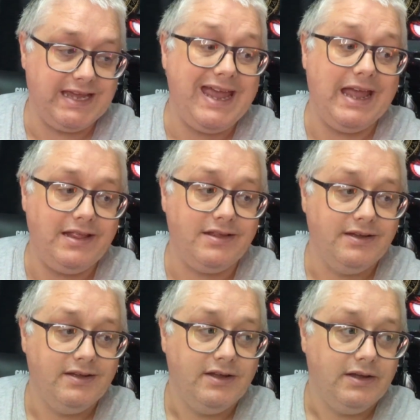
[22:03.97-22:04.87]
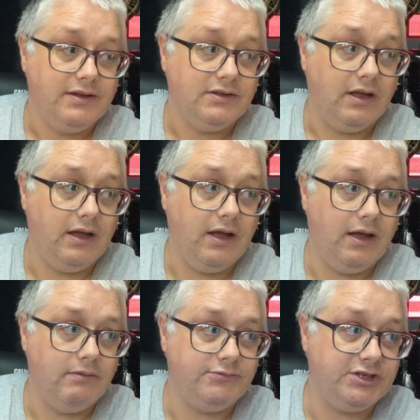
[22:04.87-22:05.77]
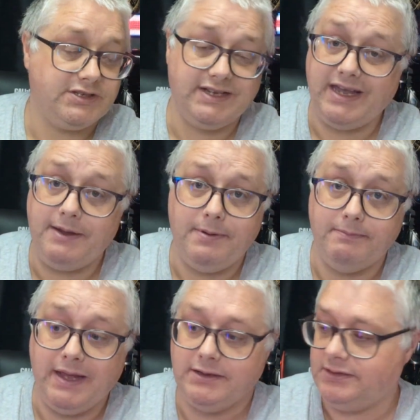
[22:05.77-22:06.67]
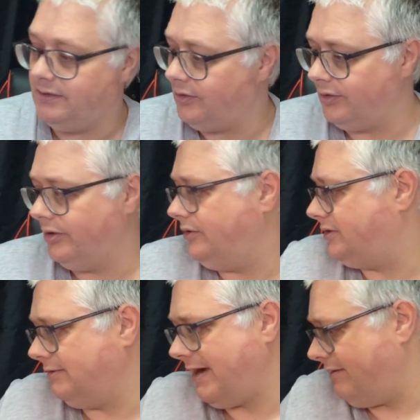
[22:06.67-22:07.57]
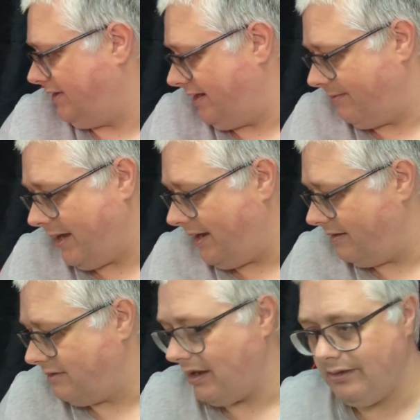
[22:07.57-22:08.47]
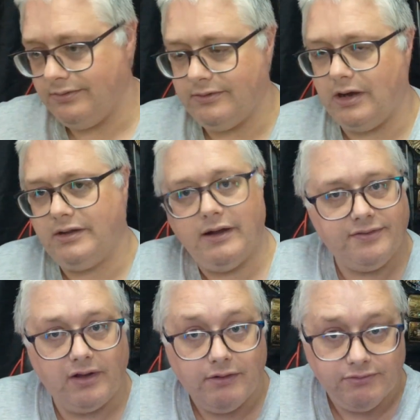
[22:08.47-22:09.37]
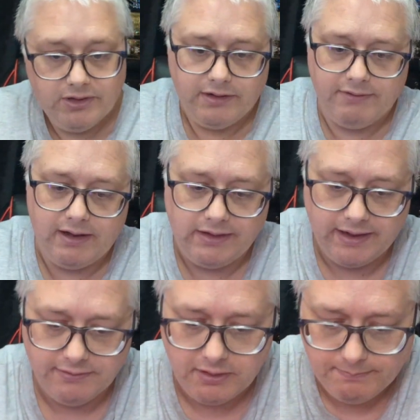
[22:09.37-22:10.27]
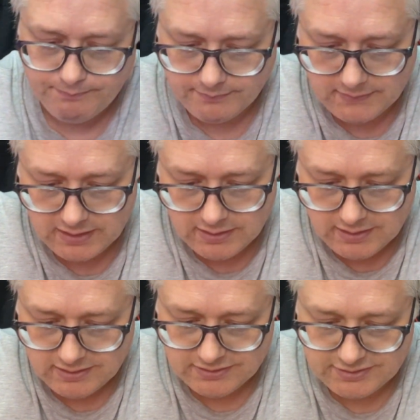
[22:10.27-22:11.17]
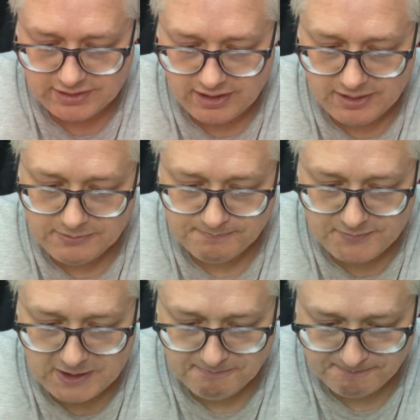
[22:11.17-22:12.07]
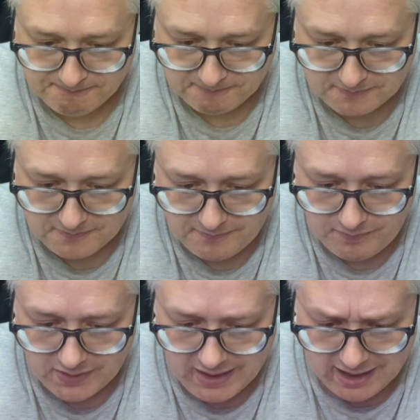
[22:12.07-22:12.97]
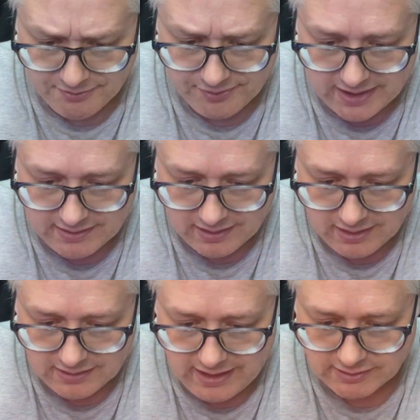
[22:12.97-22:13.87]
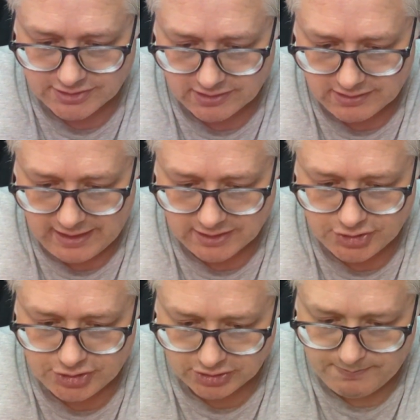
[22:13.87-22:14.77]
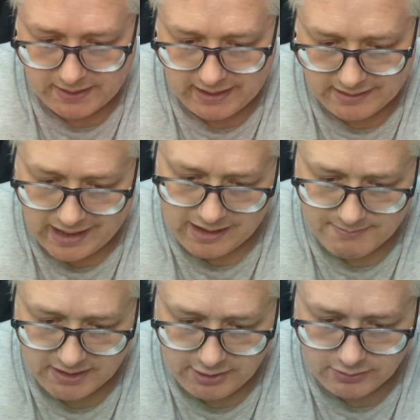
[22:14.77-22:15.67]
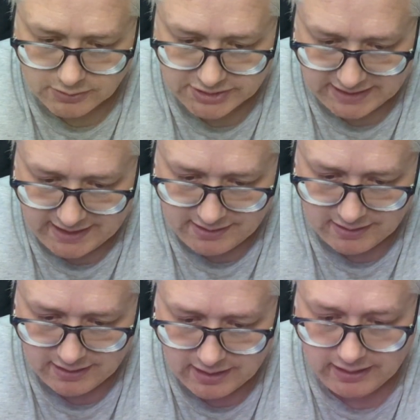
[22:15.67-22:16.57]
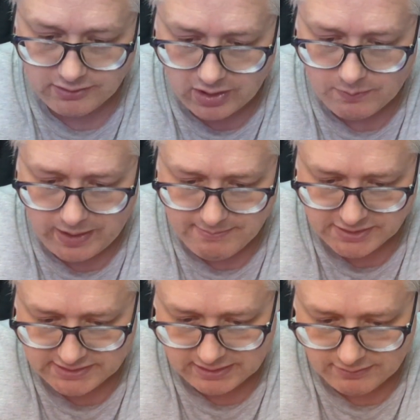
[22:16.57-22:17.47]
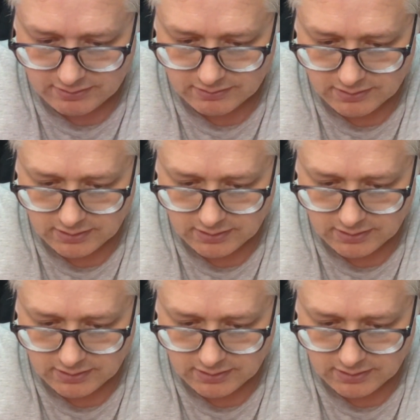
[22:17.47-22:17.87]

in just to keep them there, so they're not loose around anywhere, and I don't have to go rooting around later on. So yeah. Alfred, the outside of the neck should be in aluminium or tin, a lightweight material.